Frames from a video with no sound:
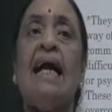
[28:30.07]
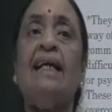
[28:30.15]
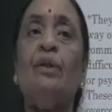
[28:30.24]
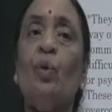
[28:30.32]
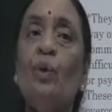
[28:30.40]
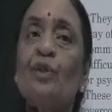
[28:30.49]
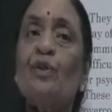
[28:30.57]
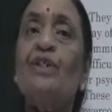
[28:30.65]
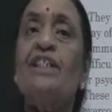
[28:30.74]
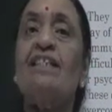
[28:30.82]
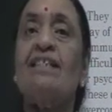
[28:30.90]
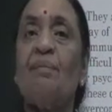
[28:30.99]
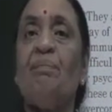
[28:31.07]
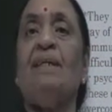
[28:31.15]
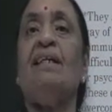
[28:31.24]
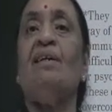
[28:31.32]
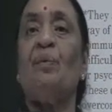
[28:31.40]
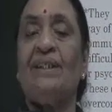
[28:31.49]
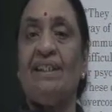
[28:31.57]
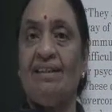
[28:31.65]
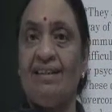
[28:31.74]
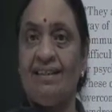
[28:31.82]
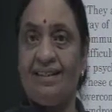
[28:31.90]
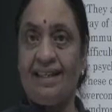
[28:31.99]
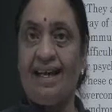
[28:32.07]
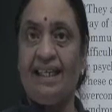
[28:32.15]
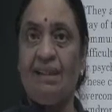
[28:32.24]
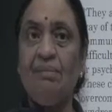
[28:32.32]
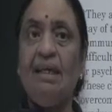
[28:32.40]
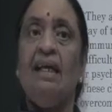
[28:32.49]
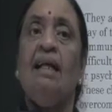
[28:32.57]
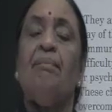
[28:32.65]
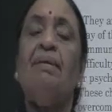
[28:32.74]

and also disappear with time,